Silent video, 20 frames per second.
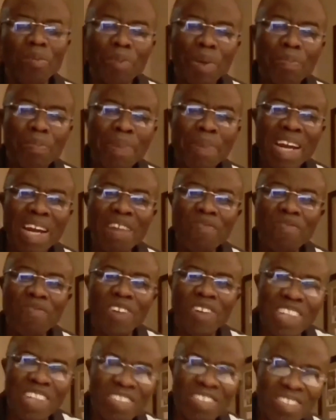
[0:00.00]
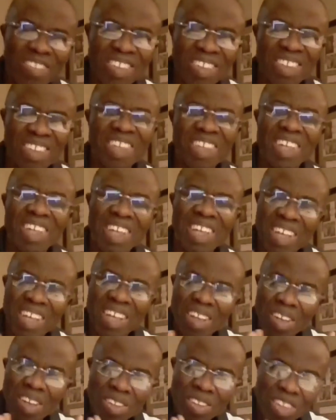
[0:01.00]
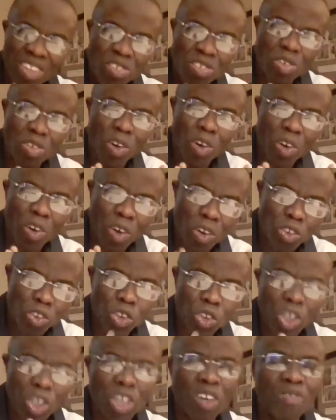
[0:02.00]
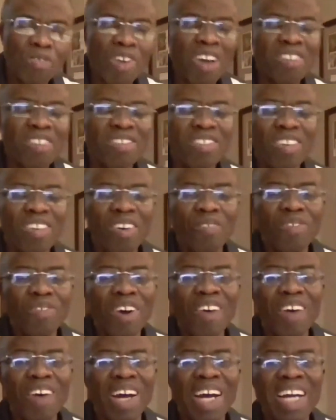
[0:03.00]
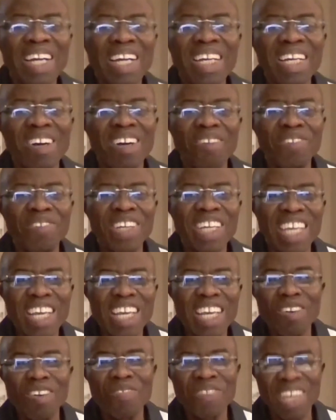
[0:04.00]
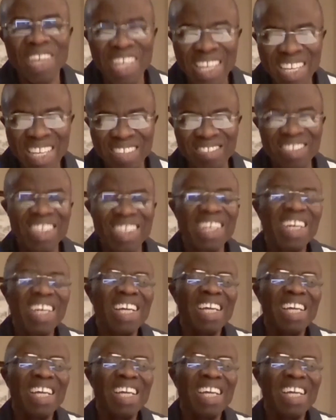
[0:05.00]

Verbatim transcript: preparing for this, uh, this ushering of us, of our, of the King of Kings.